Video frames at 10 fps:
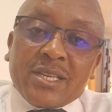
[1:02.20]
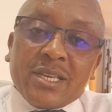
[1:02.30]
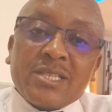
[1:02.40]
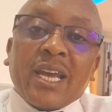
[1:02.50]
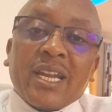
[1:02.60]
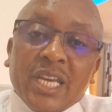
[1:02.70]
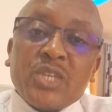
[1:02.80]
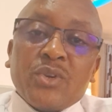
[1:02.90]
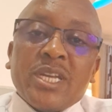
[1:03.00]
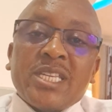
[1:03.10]

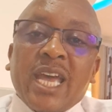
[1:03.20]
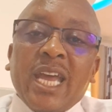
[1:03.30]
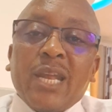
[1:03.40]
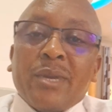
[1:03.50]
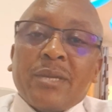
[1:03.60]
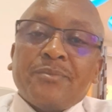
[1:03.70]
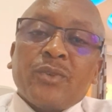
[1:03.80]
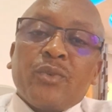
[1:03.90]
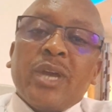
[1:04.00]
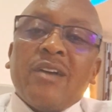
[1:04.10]
Stagnation is the enemy
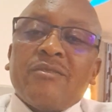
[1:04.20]
we have.